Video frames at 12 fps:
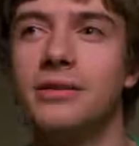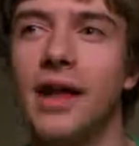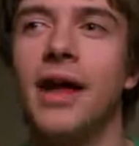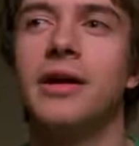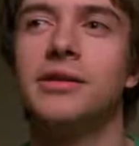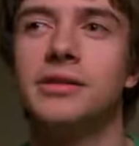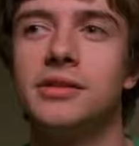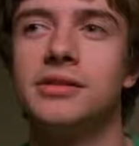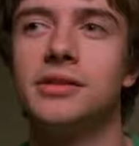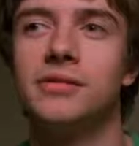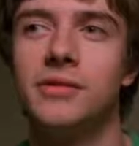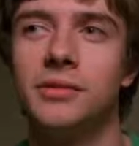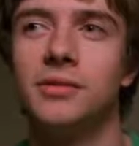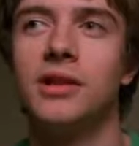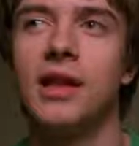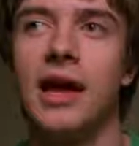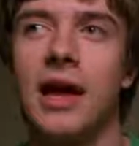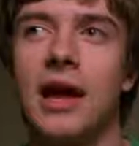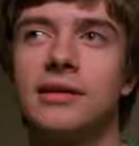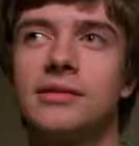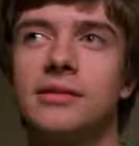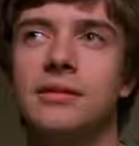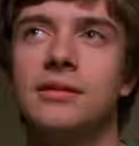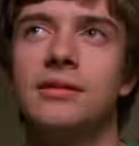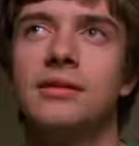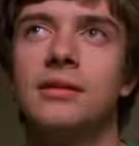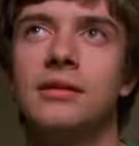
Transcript: and anxious, I feel relaxed and.